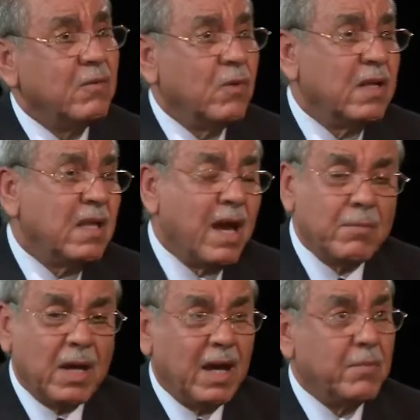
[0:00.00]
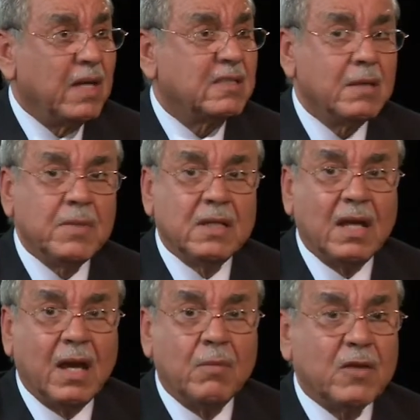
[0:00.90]
Well, the Ham Hamas. I mean,
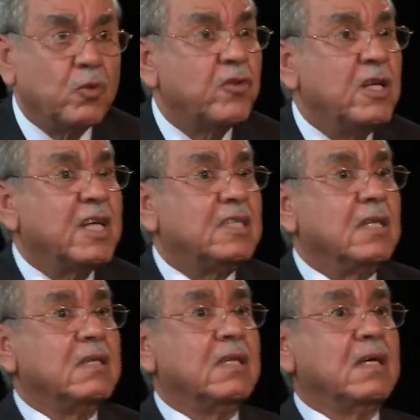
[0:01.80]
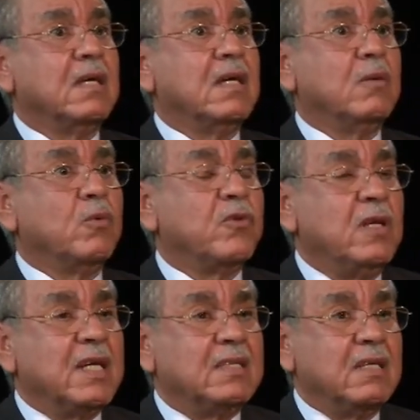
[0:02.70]
Hamas was elected. Uh, was
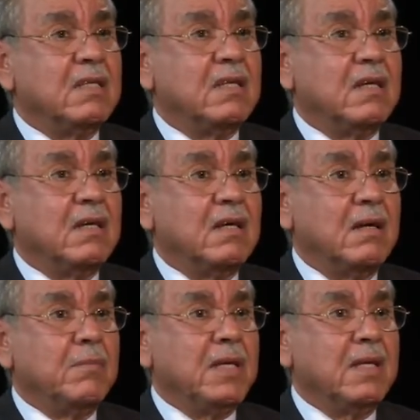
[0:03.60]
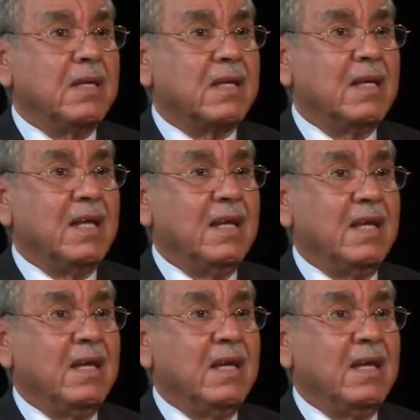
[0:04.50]
elected. Uh, I mean, yeah, but they, clearly.